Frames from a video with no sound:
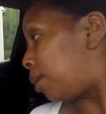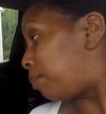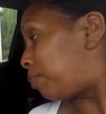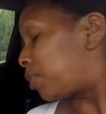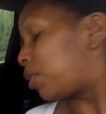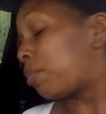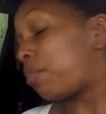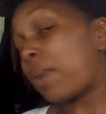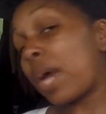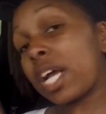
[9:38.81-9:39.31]

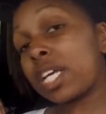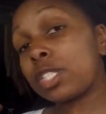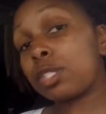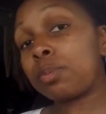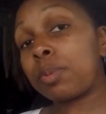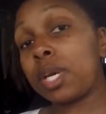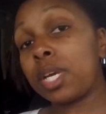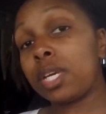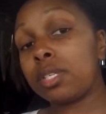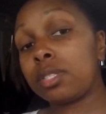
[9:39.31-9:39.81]
The back
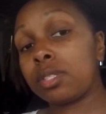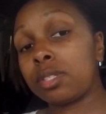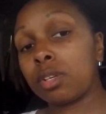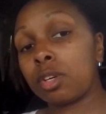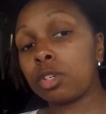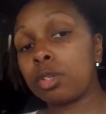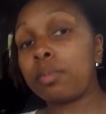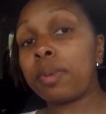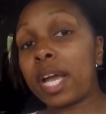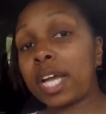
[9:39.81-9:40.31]
space,
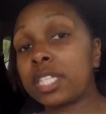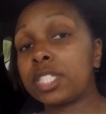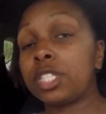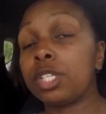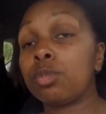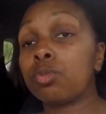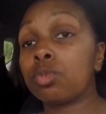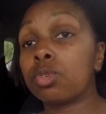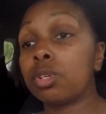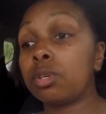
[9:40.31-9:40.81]
or the back
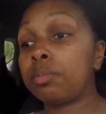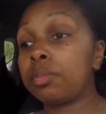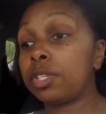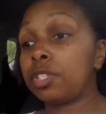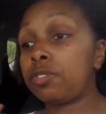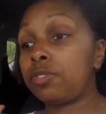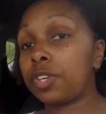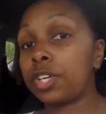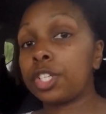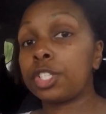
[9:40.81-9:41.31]
seat room,
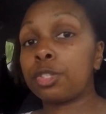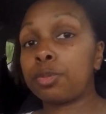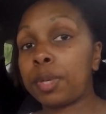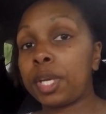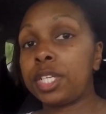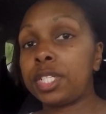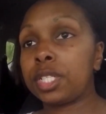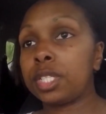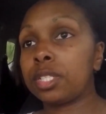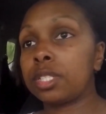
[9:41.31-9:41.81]
is very
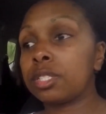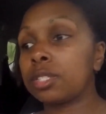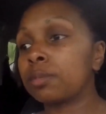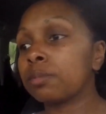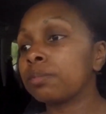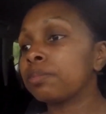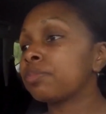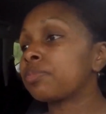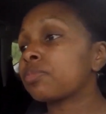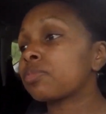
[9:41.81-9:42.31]
spacious.
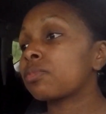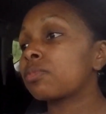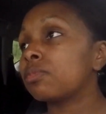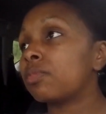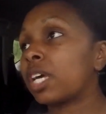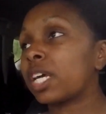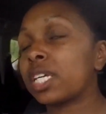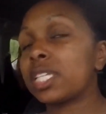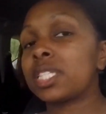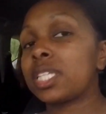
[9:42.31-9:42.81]

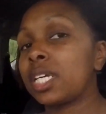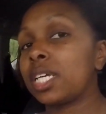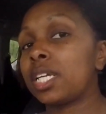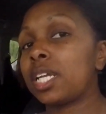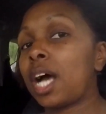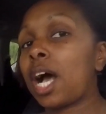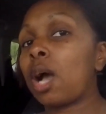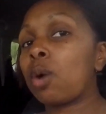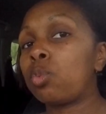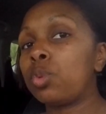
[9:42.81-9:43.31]
Like I said,
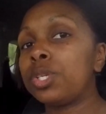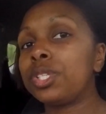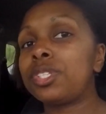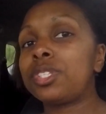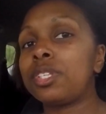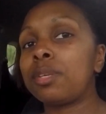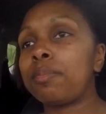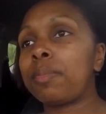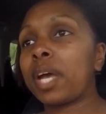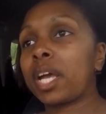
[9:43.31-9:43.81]
I would
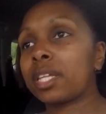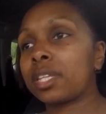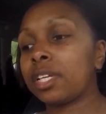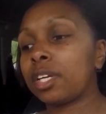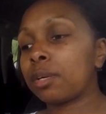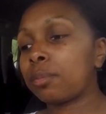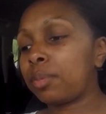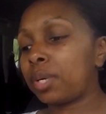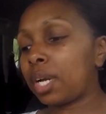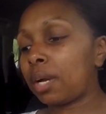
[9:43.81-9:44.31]
sit back
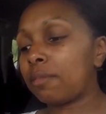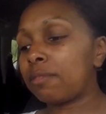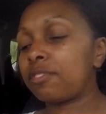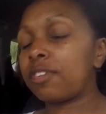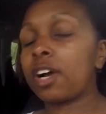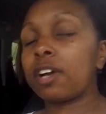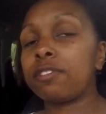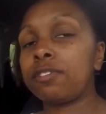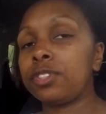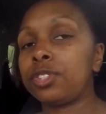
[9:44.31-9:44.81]
there, but I'm
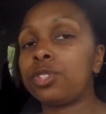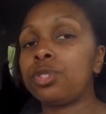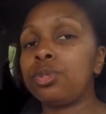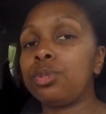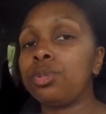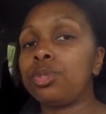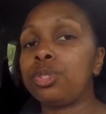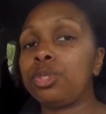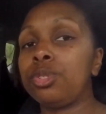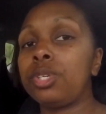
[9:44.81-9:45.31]

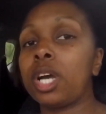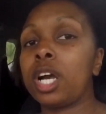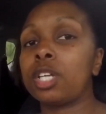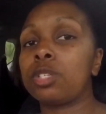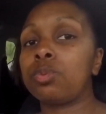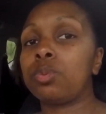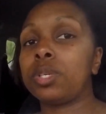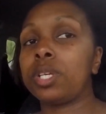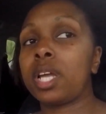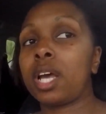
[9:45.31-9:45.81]
5'2", so you
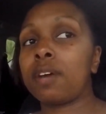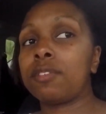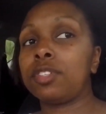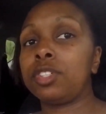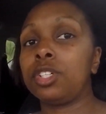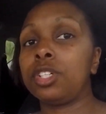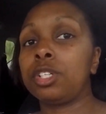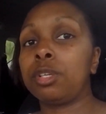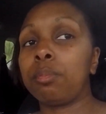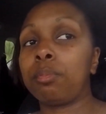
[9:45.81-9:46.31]
guys wouldn't have a
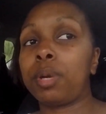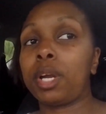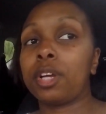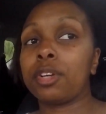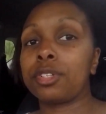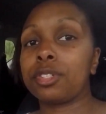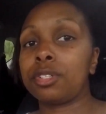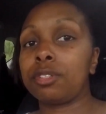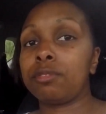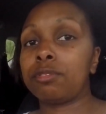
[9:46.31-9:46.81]
good
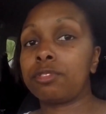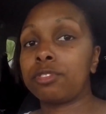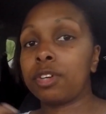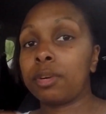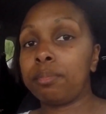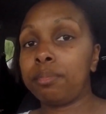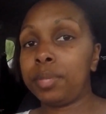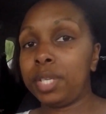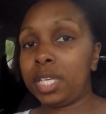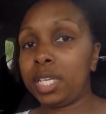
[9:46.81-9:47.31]
comparison
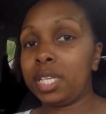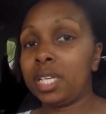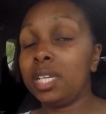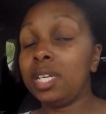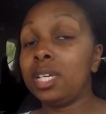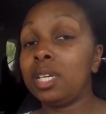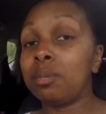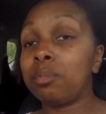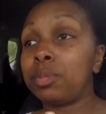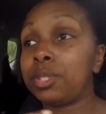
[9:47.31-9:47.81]
from me.
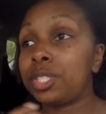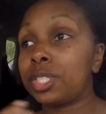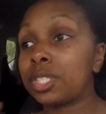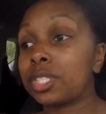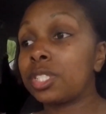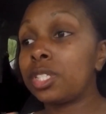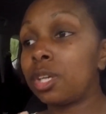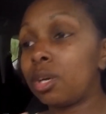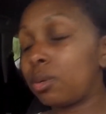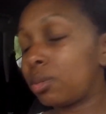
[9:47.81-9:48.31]
But
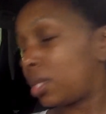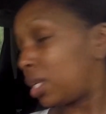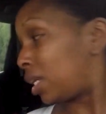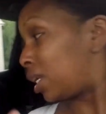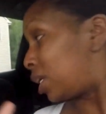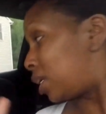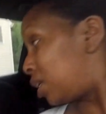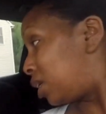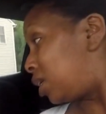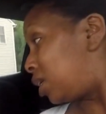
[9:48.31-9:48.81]
just know
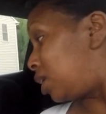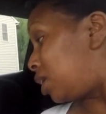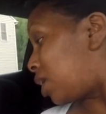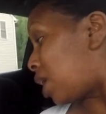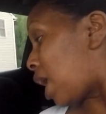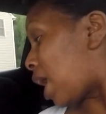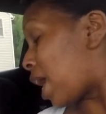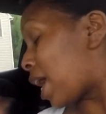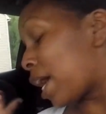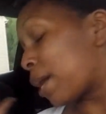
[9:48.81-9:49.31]
that
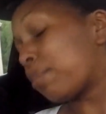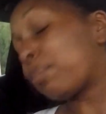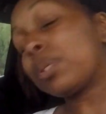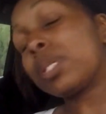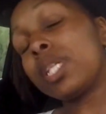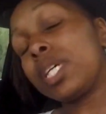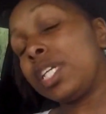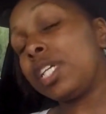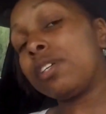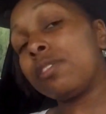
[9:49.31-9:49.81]
I had
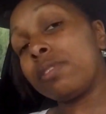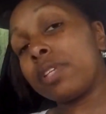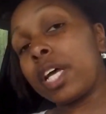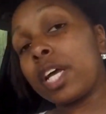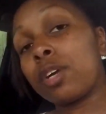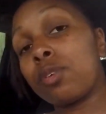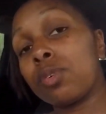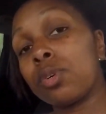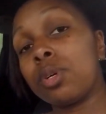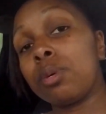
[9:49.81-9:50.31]
plenty of
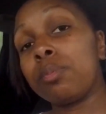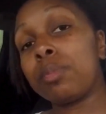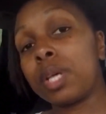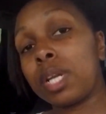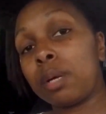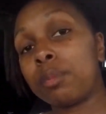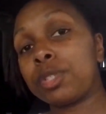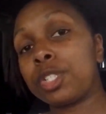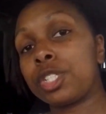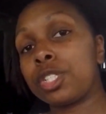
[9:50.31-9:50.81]
leg room, and
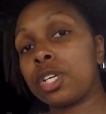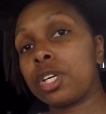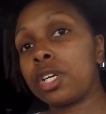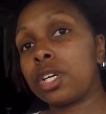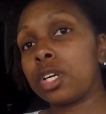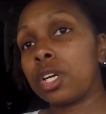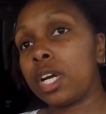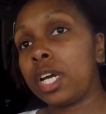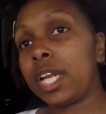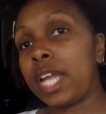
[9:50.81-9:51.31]
I'm
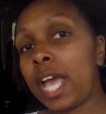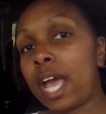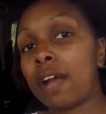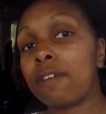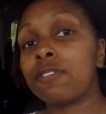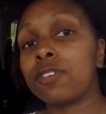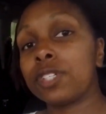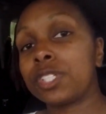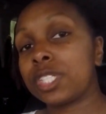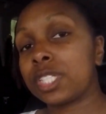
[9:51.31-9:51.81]
sure an
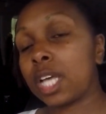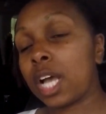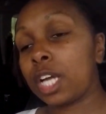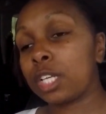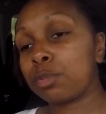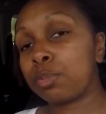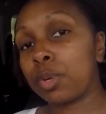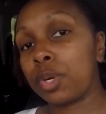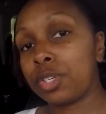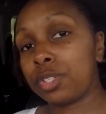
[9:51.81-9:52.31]
average
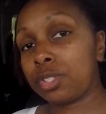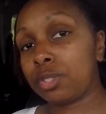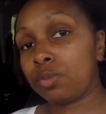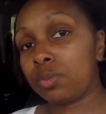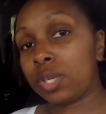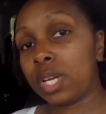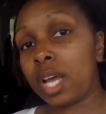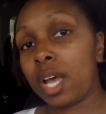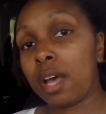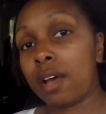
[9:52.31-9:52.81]
sized person
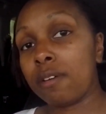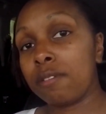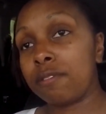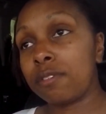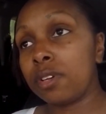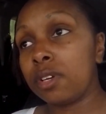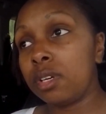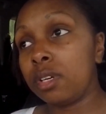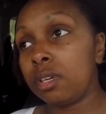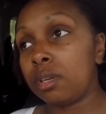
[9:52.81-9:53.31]
would have
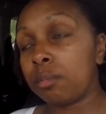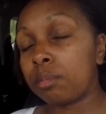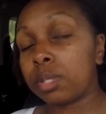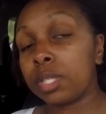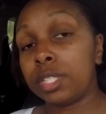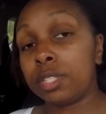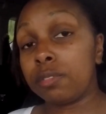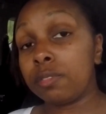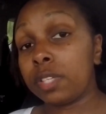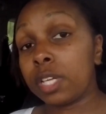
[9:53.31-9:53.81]

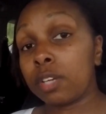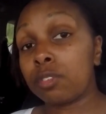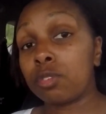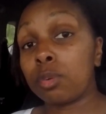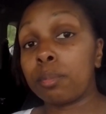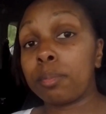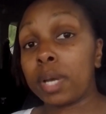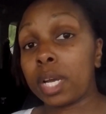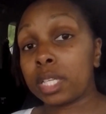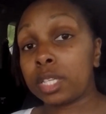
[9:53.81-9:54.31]
plenty of leg
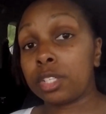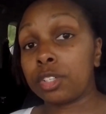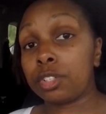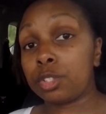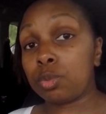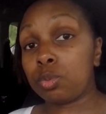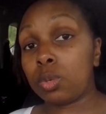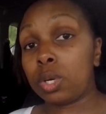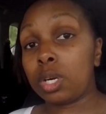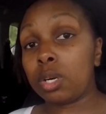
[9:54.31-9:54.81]
room back there
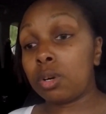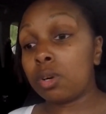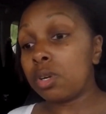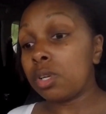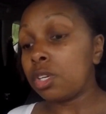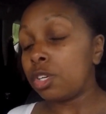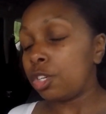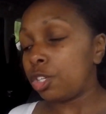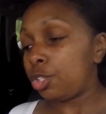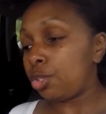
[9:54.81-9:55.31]
as well.
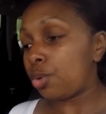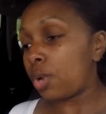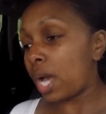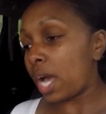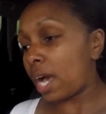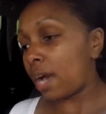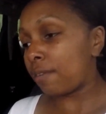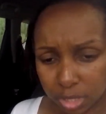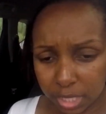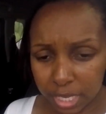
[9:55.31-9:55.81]
You
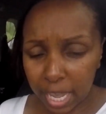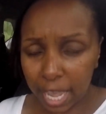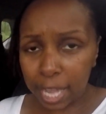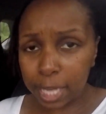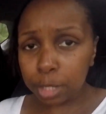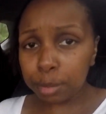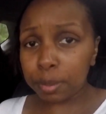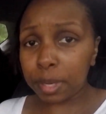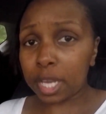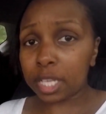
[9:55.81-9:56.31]
have the
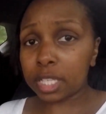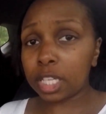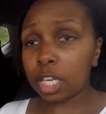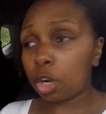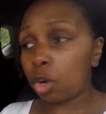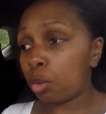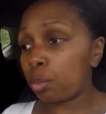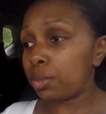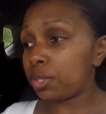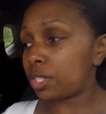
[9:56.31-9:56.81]
hatchback that
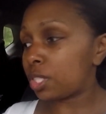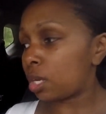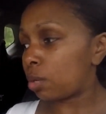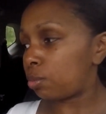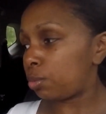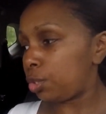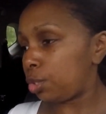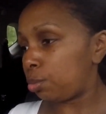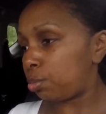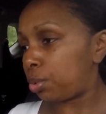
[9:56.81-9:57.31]
opens up
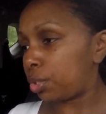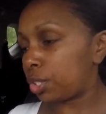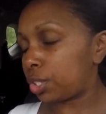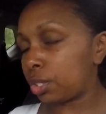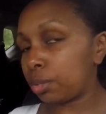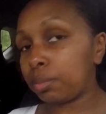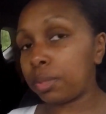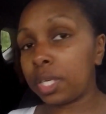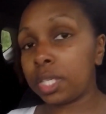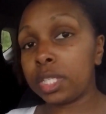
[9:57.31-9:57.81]
when you push
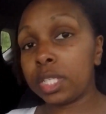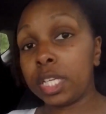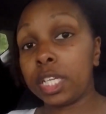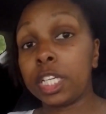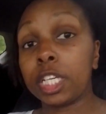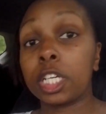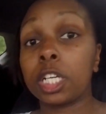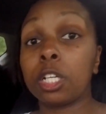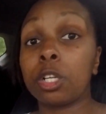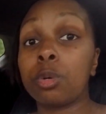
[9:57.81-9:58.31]
the button, and
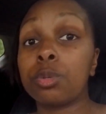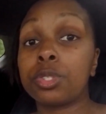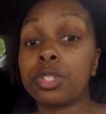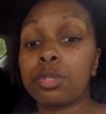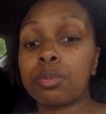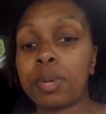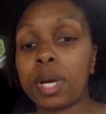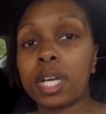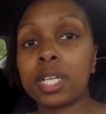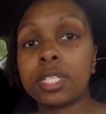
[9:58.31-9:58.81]
it closes
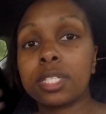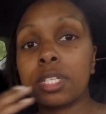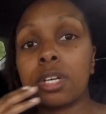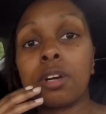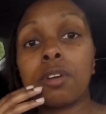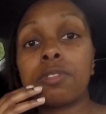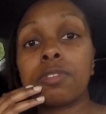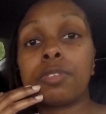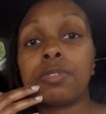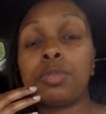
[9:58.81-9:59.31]
by
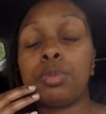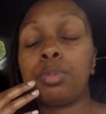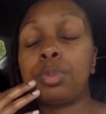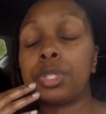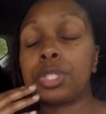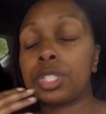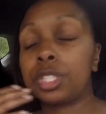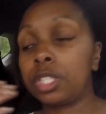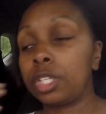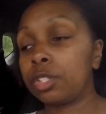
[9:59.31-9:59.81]
itself if you
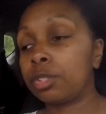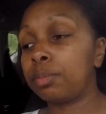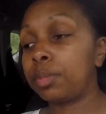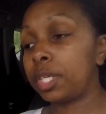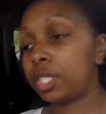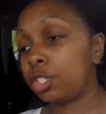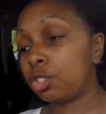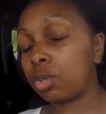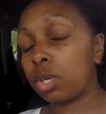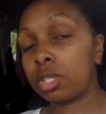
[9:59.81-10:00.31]
push another
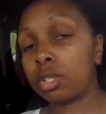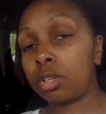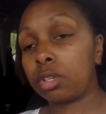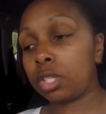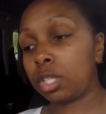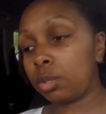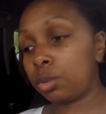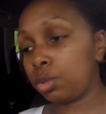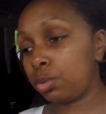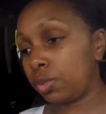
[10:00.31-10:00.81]
button, so I thought
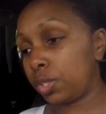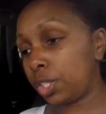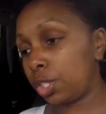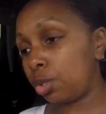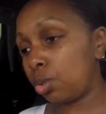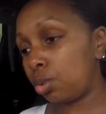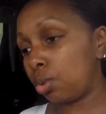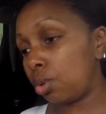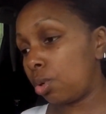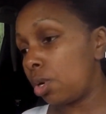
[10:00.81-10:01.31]
that was really
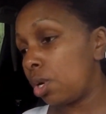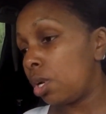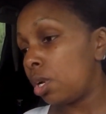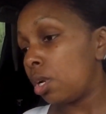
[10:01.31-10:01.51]
cool.